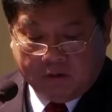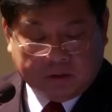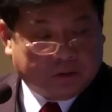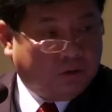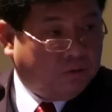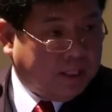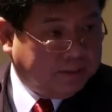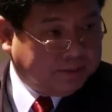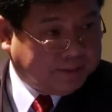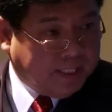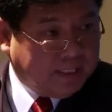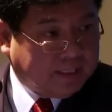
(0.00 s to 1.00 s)
also
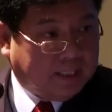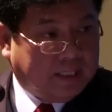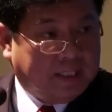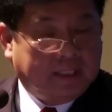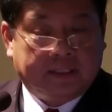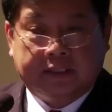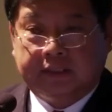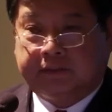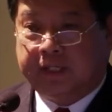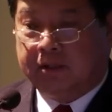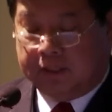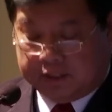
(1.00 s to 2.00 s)
undertake
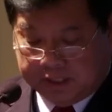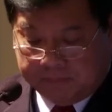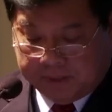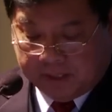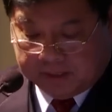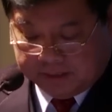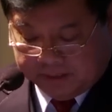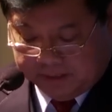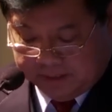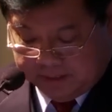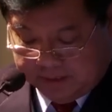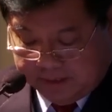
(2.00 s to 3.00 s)
regular seminars.
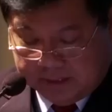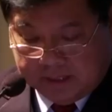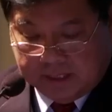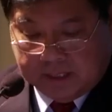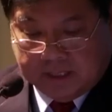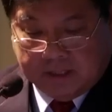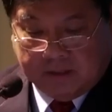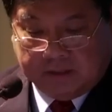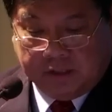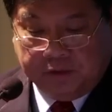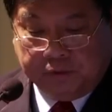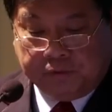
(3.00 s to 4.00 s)

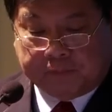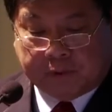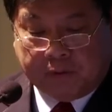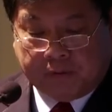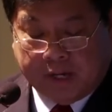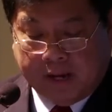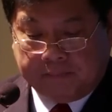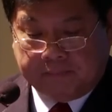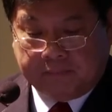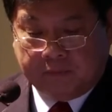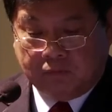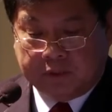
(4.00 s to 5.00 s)
The youth program,
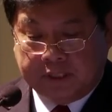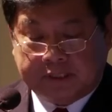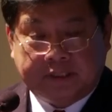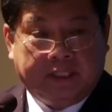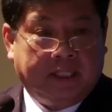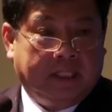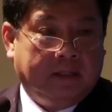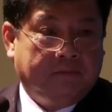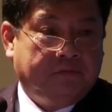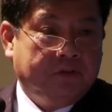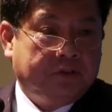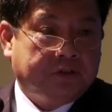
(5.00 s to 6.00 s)
which is the
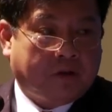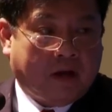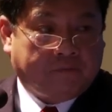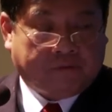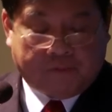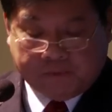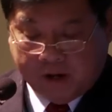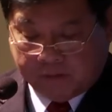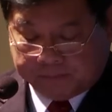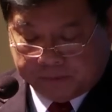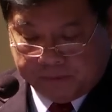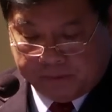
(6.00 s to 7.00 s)
future of our
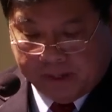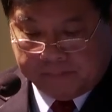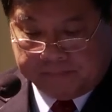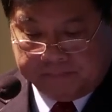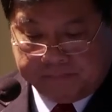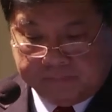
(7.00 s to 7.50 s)
program,